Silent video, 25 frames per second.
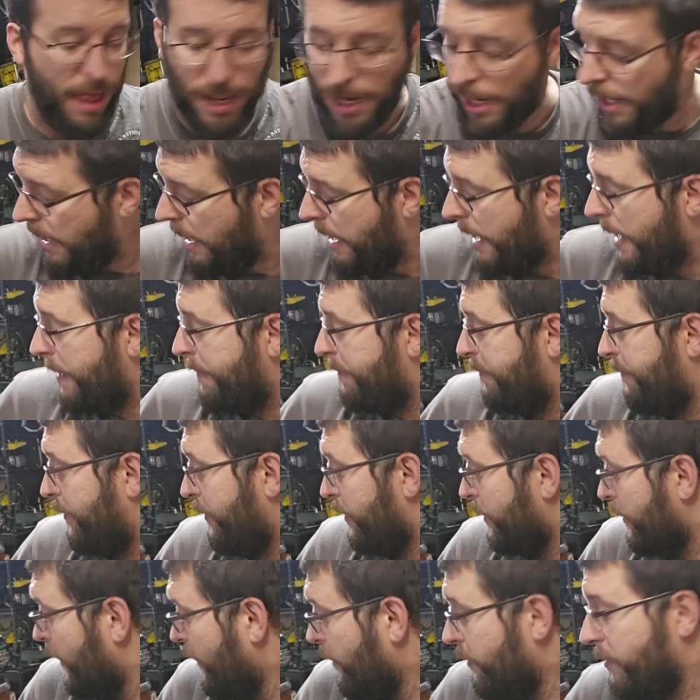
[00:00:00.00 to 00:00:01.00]

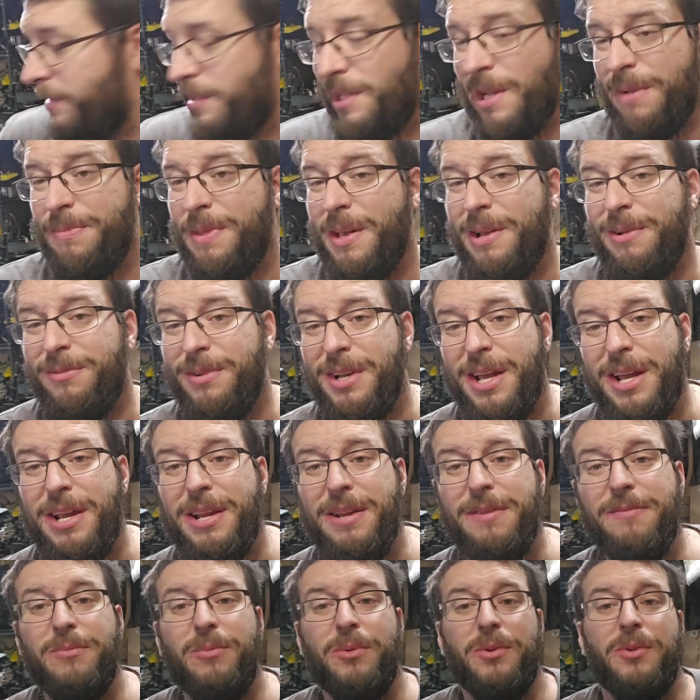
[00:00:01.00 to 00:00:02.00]
Little stuff that
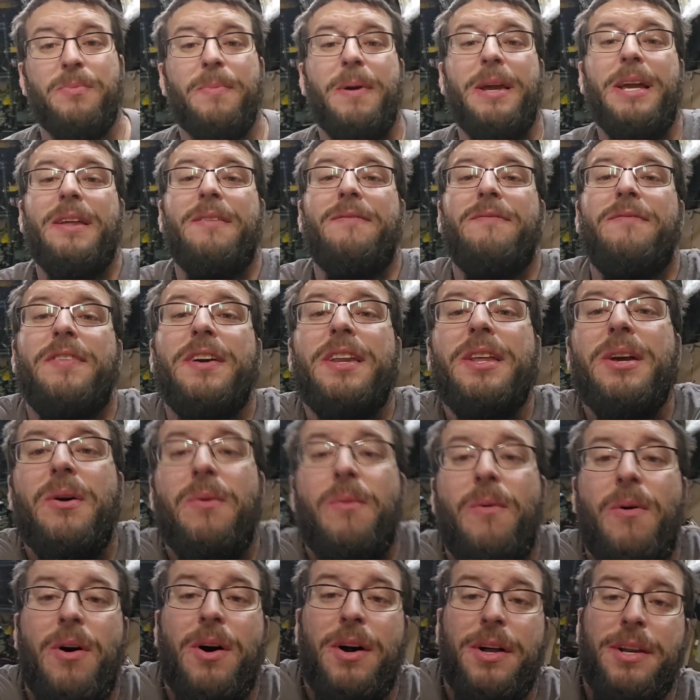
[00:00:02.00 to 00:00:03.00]
ain't worth making
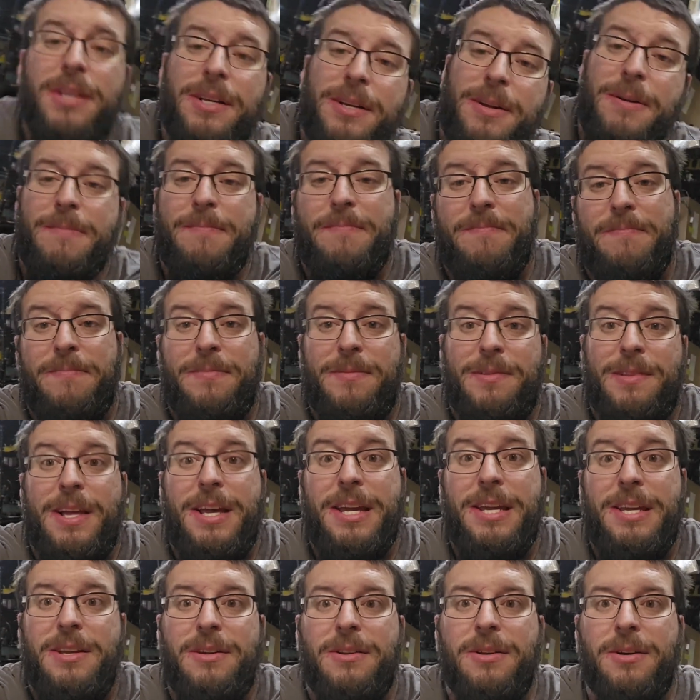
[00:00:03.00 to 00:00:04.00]
video on,
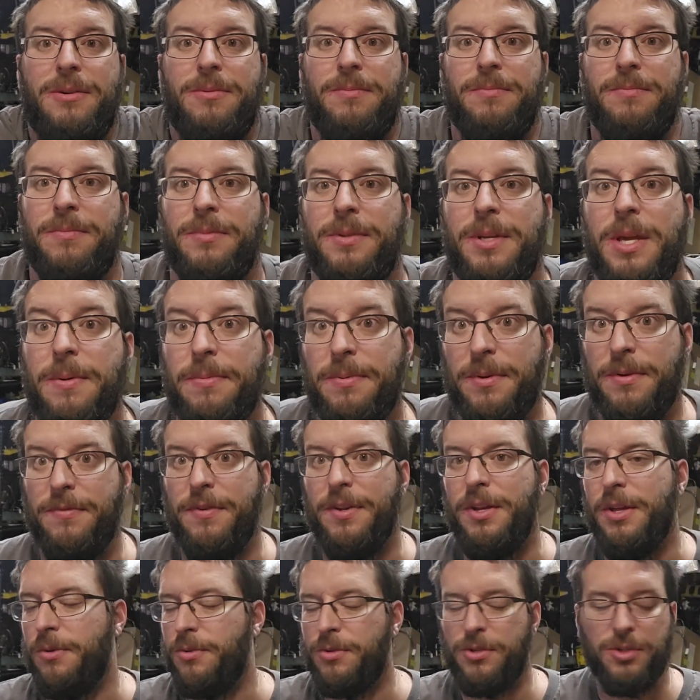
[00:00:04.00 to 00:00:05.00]
like, you know, keeping a
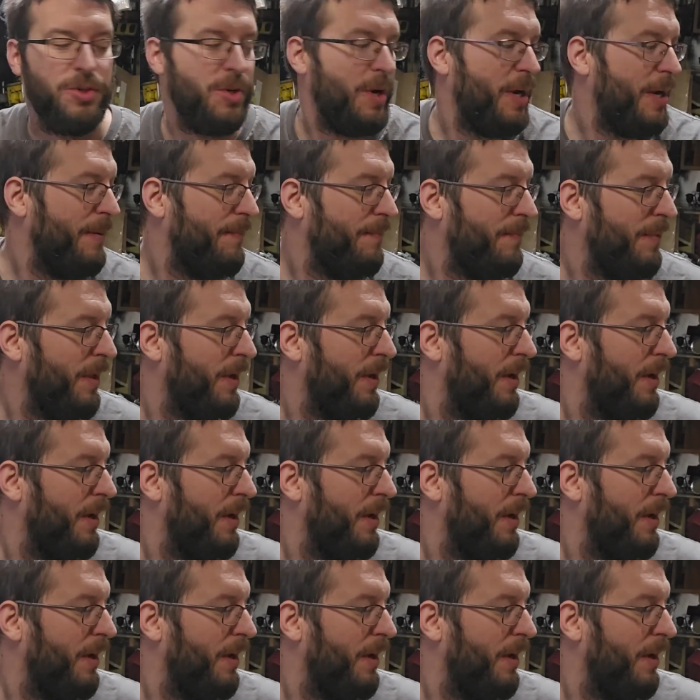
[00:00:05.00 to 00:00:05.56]
video straight.